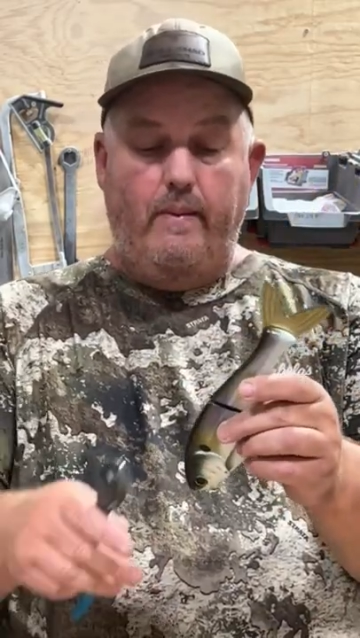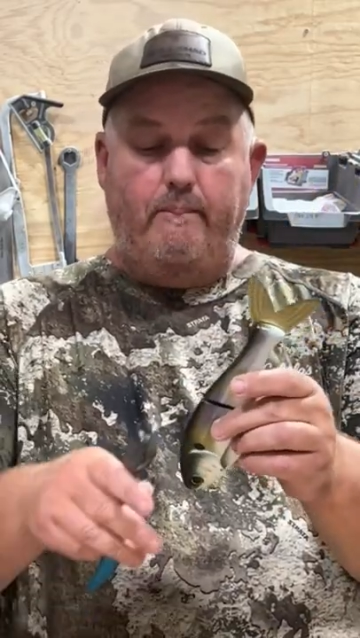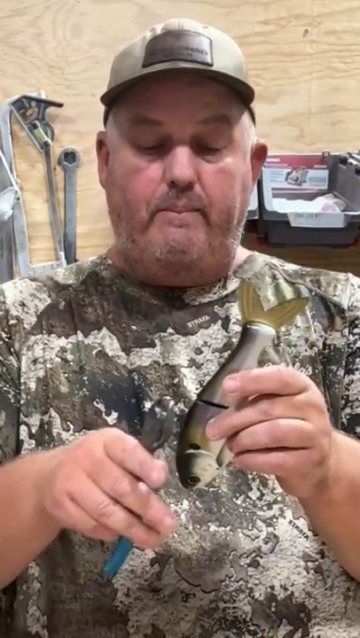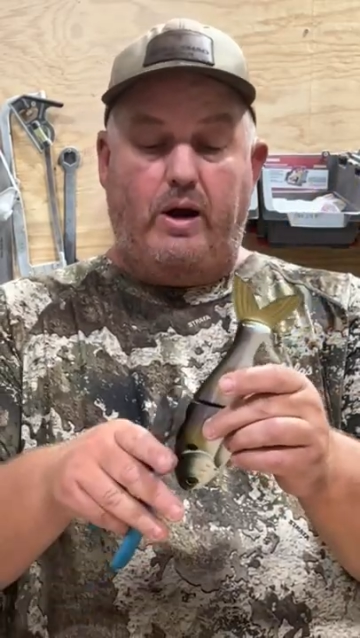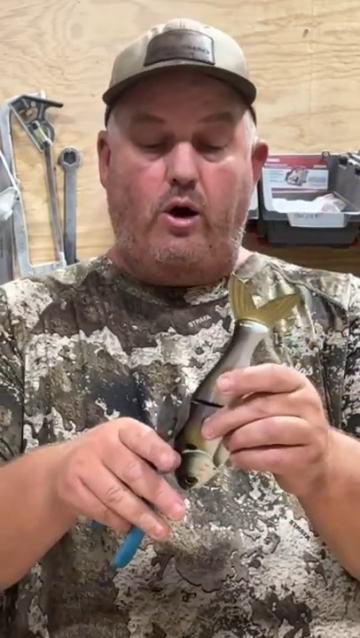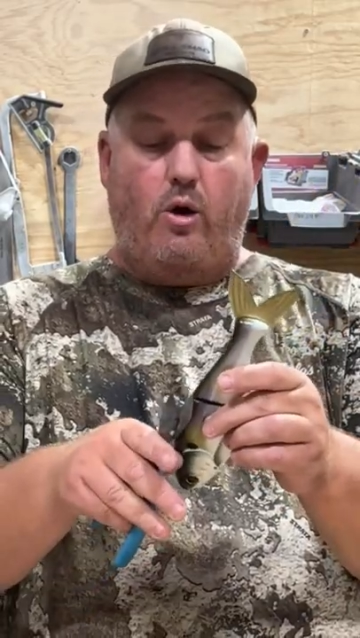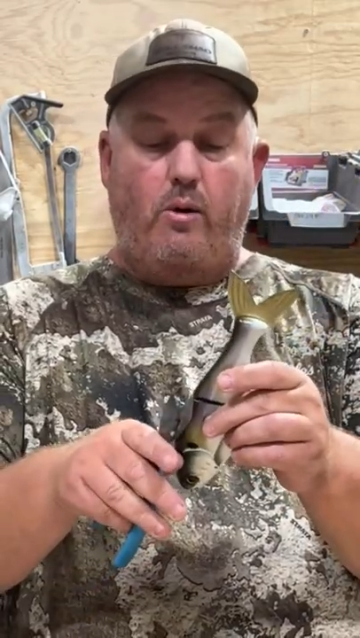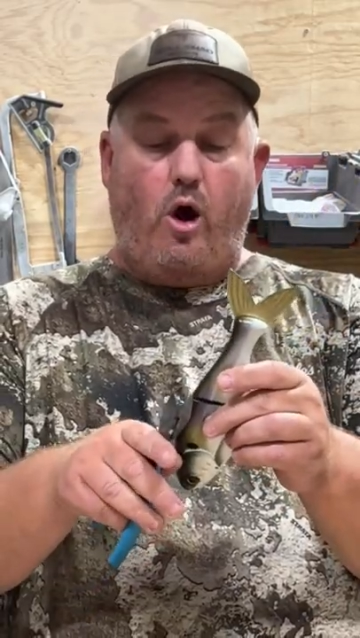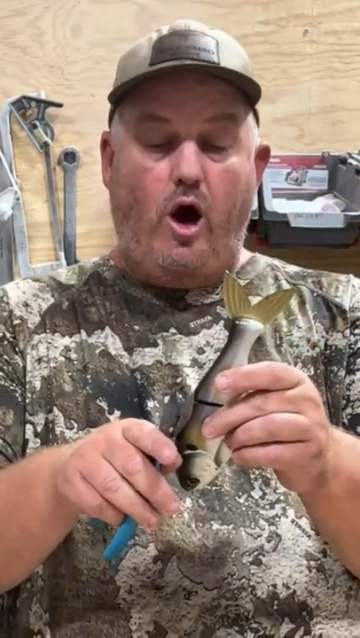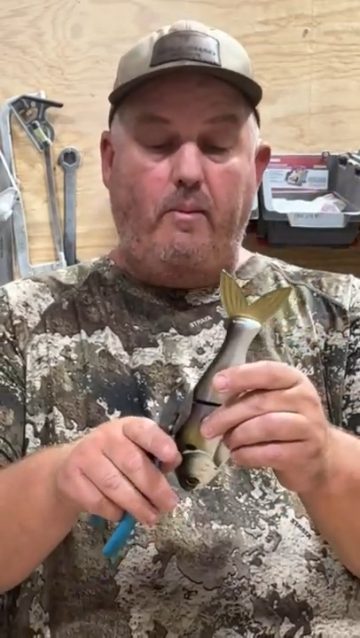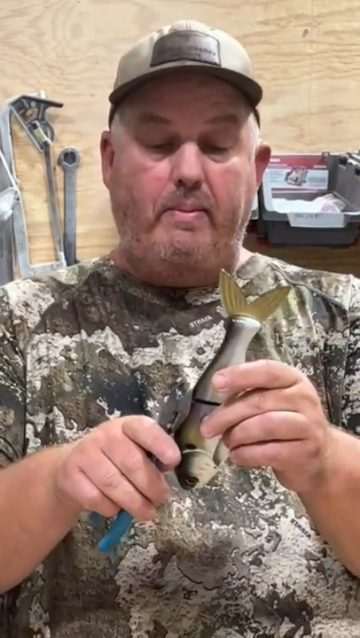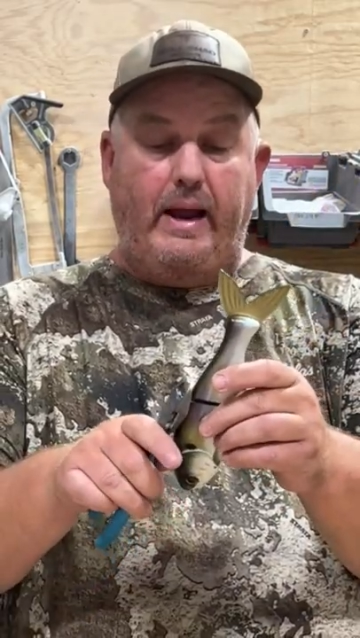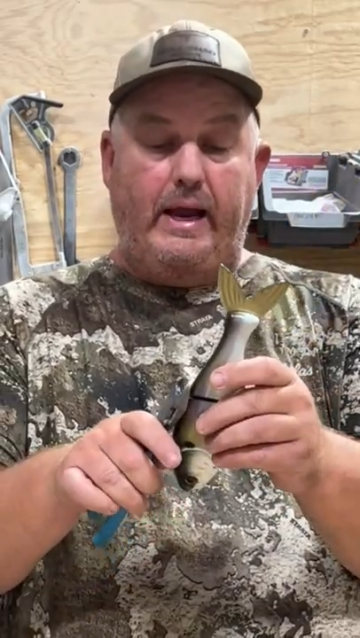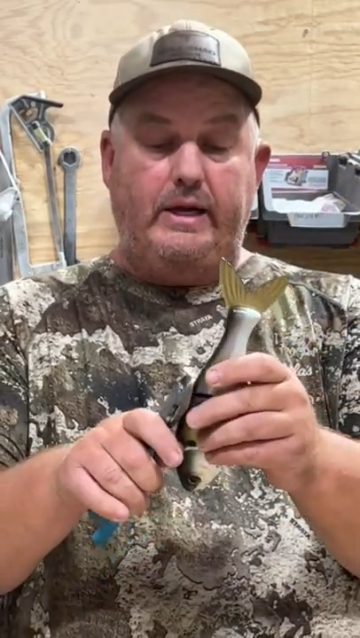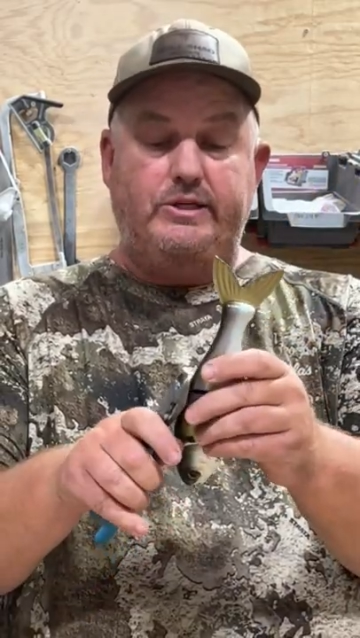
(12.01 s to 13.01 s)
But on our
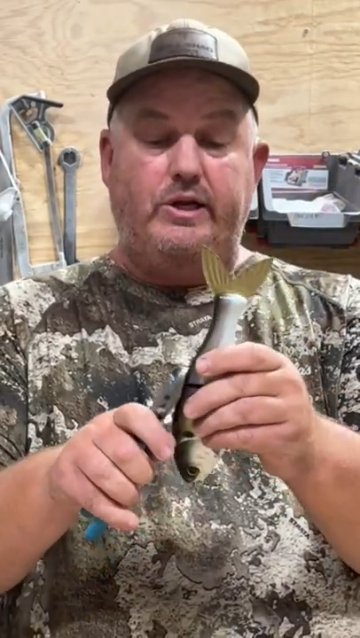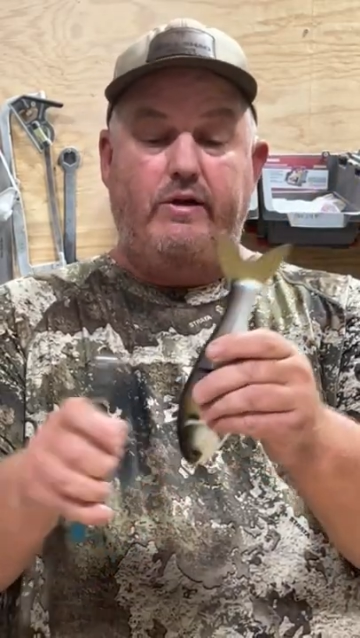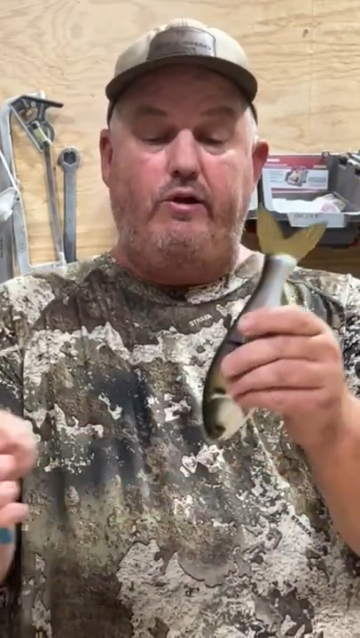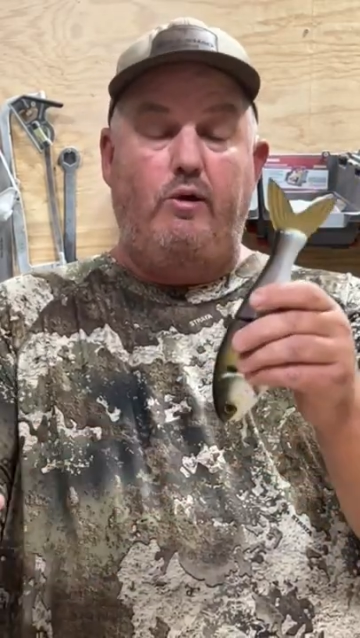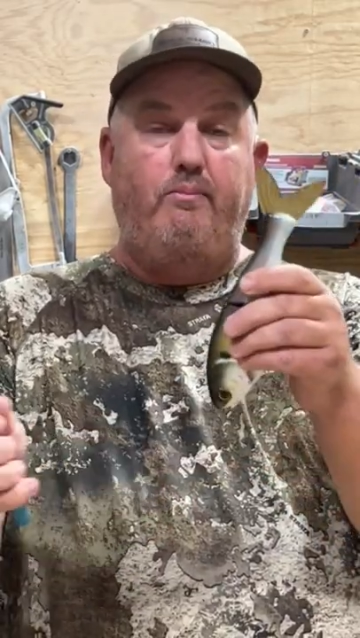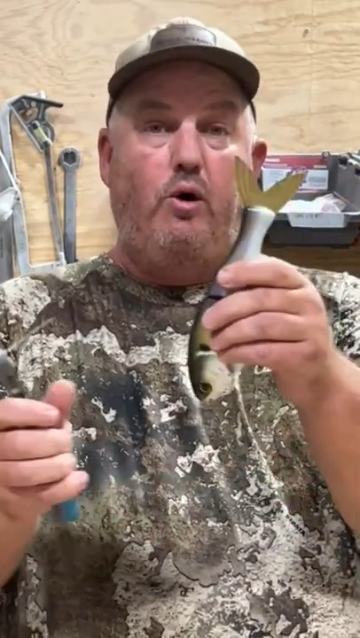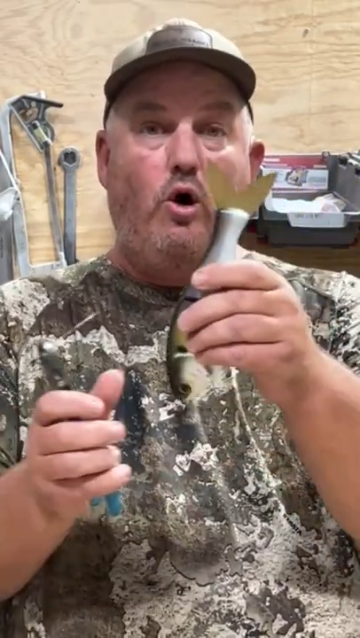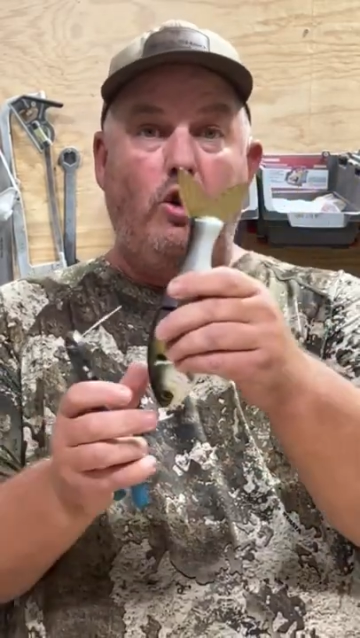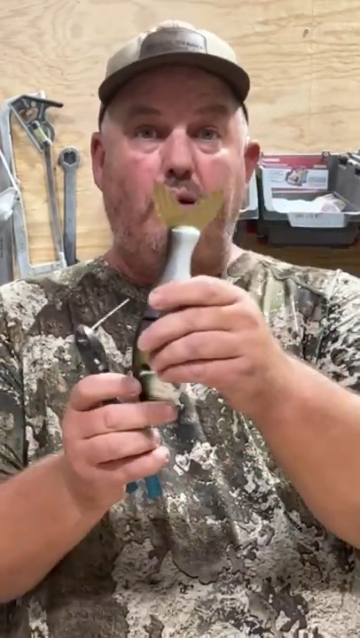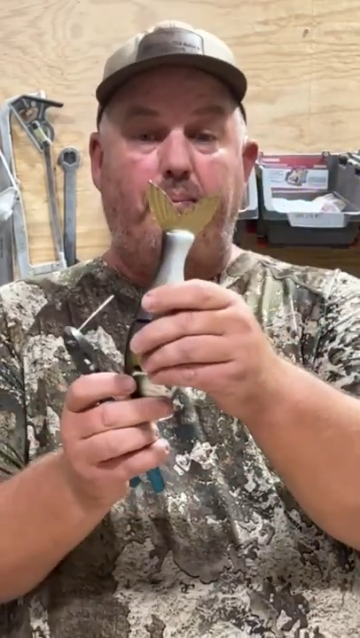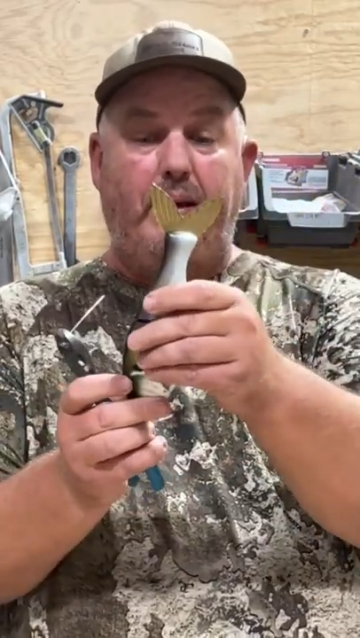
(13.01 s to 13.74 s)
baits, you pull the